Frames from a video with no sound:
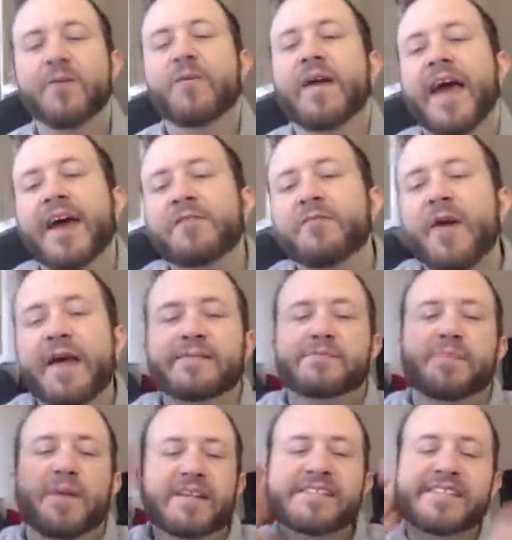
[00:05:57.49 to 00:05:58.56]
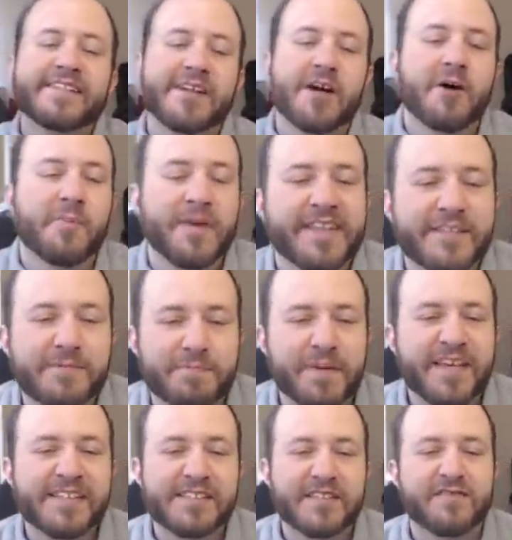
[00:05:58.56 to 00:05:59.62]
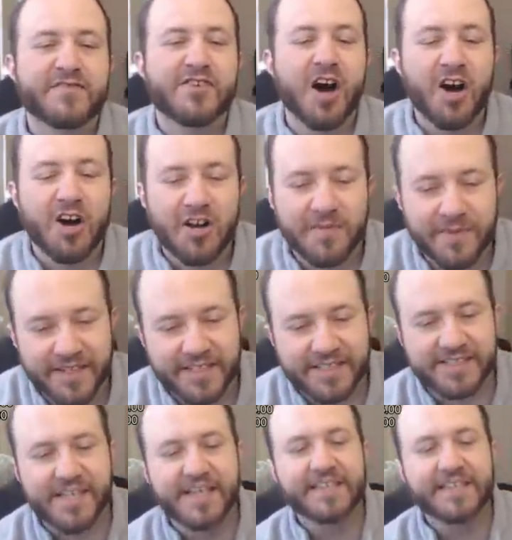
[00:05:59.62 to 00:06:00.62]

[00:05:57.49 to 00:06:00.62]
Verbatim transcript: We had Ram Pasito, but this piece of garbage,